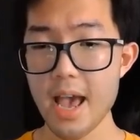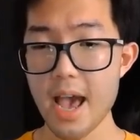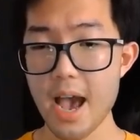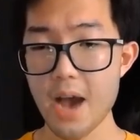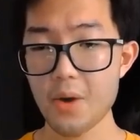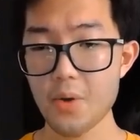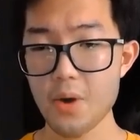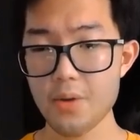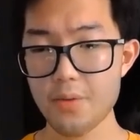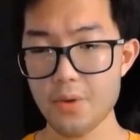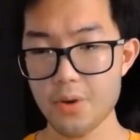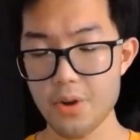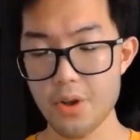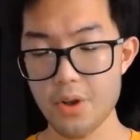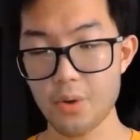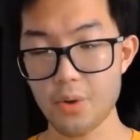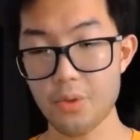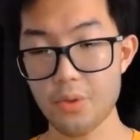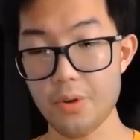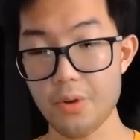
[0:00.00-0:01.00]
However,
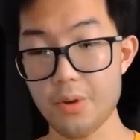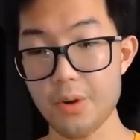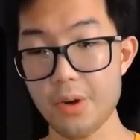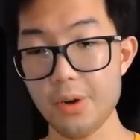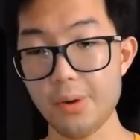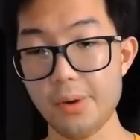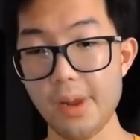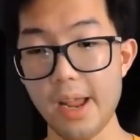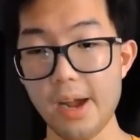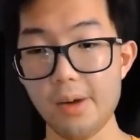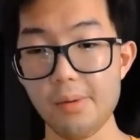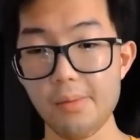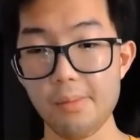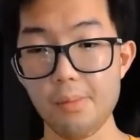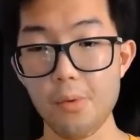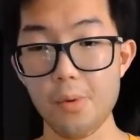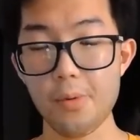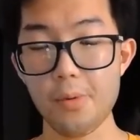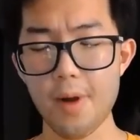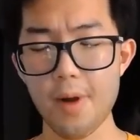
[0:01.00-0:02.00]
though, there are now
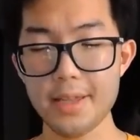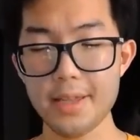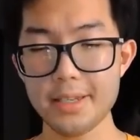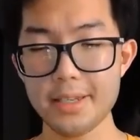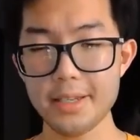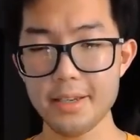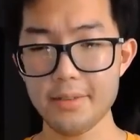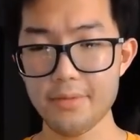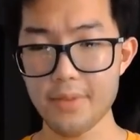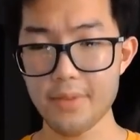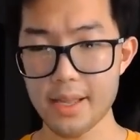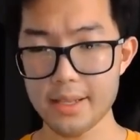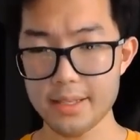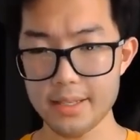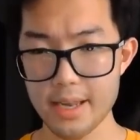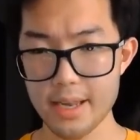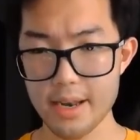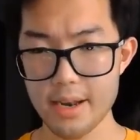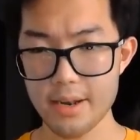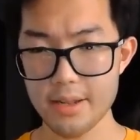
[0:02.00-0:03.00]
more pressing events
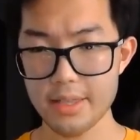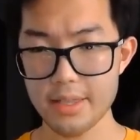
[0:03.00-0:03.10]
that